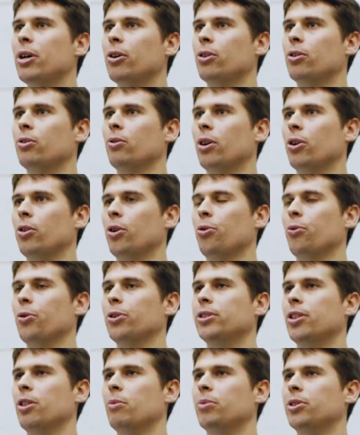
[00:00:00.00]
miracle, I got
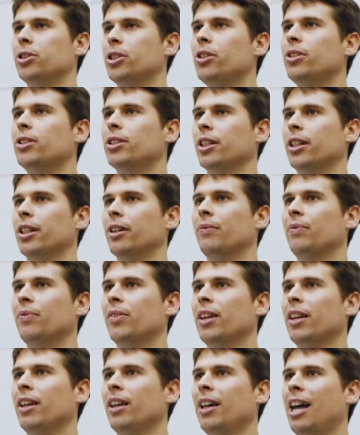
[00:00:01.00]
through to the producer.
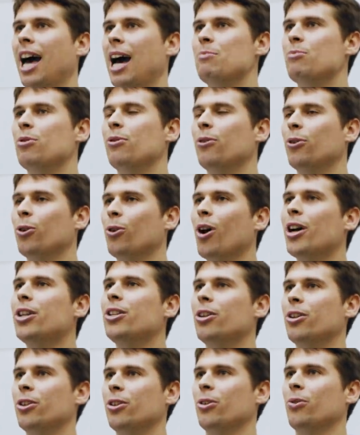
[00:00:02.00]
And before I
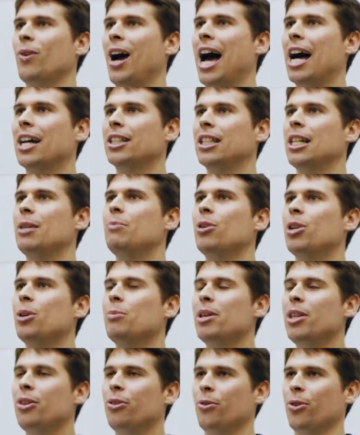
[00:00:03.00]
knew it, they were actually
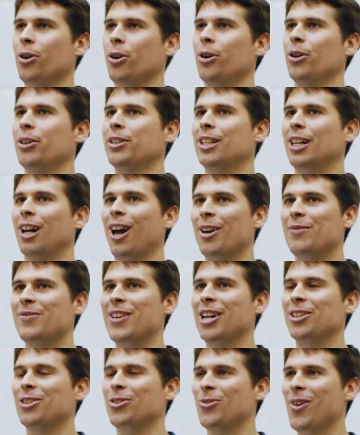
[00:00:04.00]
putting me through to live
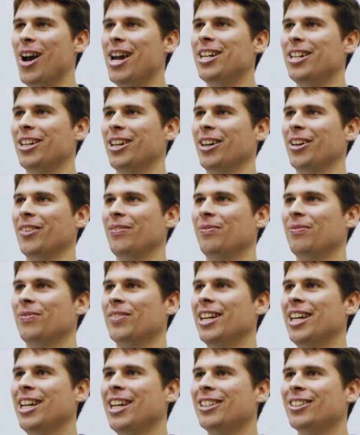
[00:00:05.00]
national radio.
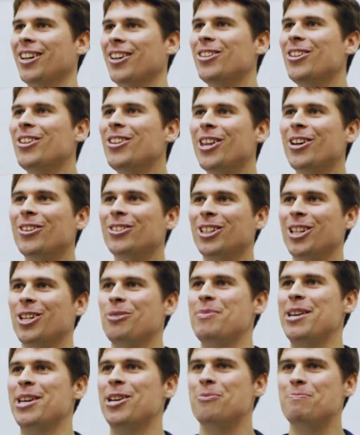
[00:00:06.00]
So I knew that it was going
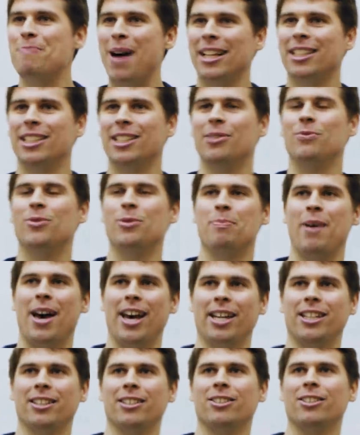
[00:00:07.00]
to be a competitive
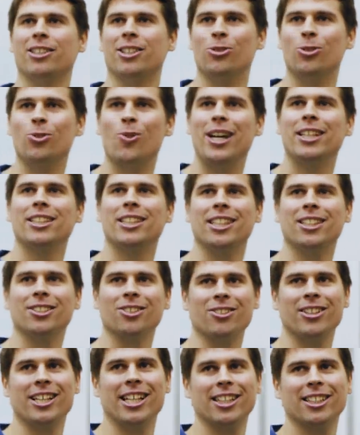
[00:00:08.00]
debate, because it always
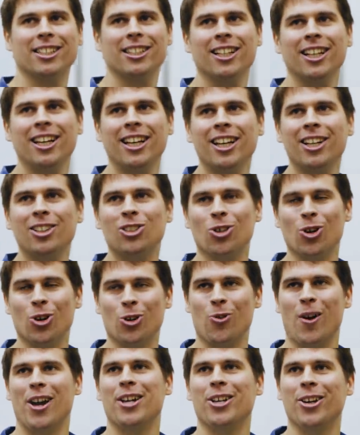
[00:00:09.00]
is on this
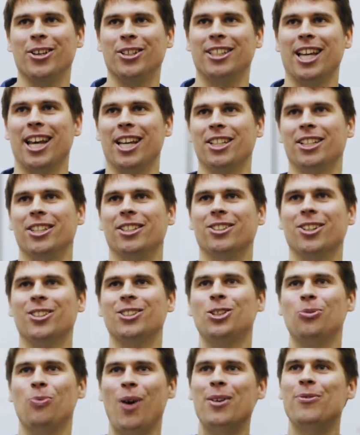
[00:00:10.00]
talk radio station. So I
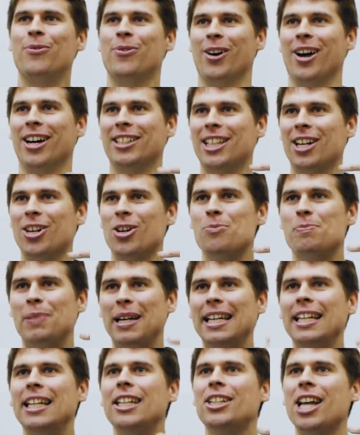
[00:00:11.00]
just went for it. I said, I
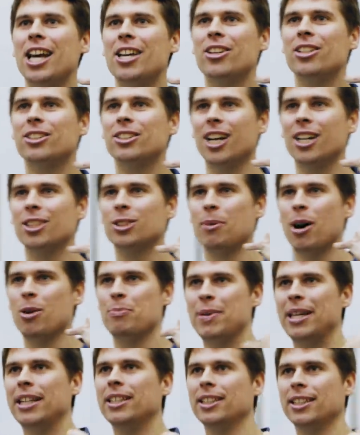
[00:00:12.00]
completely share your concerns about
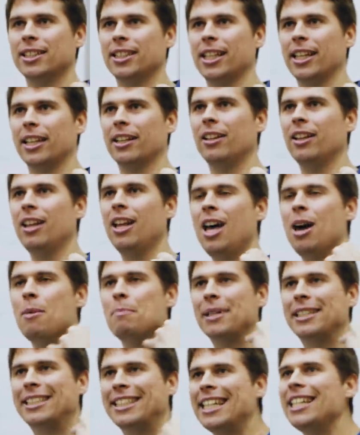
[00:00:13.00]
obesity,
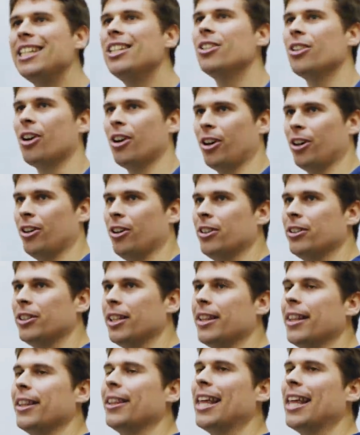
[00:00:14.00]
but did you know that the